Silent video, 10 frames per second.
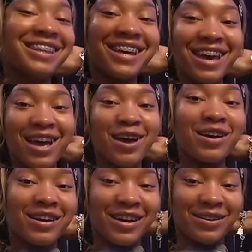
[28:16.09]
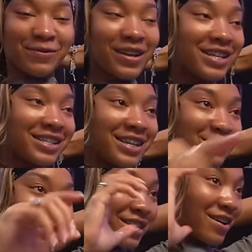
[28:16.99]
he's gonna see
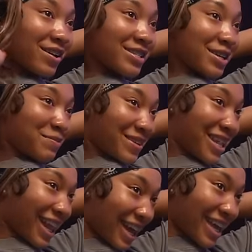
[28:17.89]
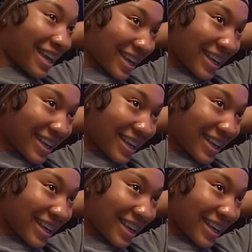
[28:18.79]
this video, he's gonna be like.